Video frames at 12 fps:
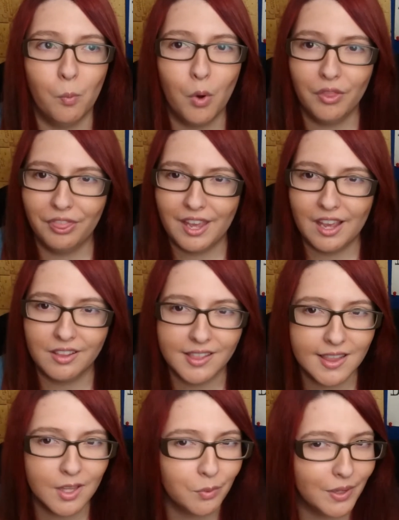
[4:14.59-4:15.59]
what they
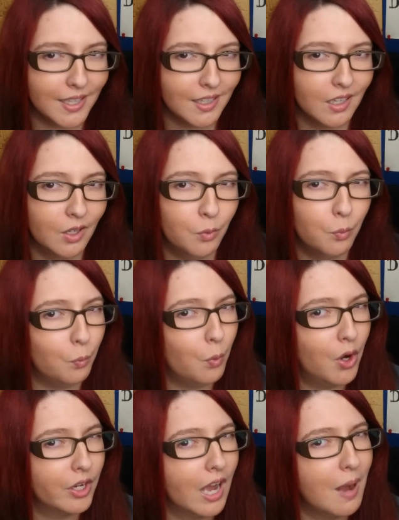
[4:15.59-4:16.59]
are doing,
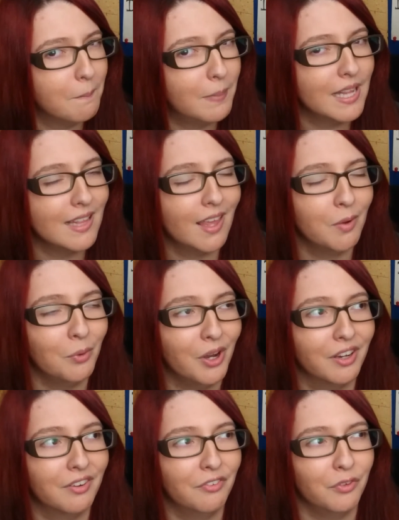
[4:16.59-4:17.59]
what company they
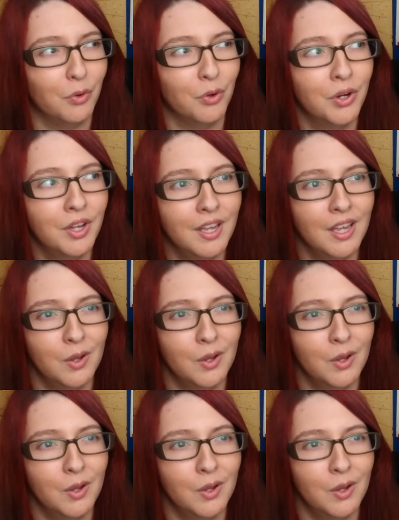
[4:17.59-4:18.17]
work for,